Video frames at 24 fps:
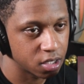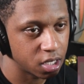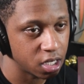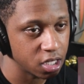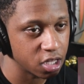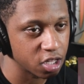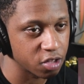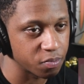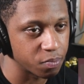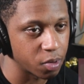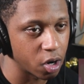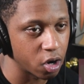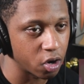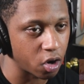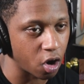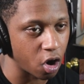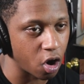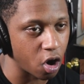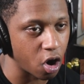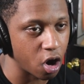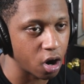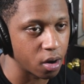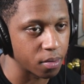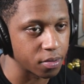He just broke her
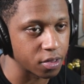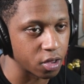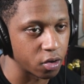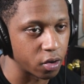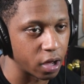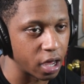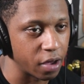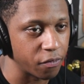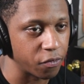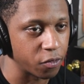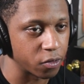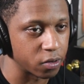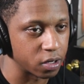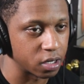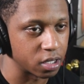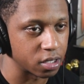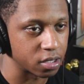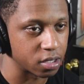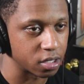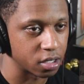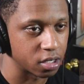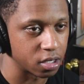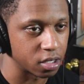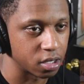arm so
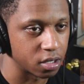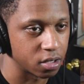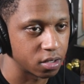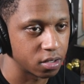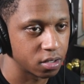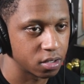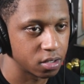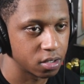effortlessly, bro.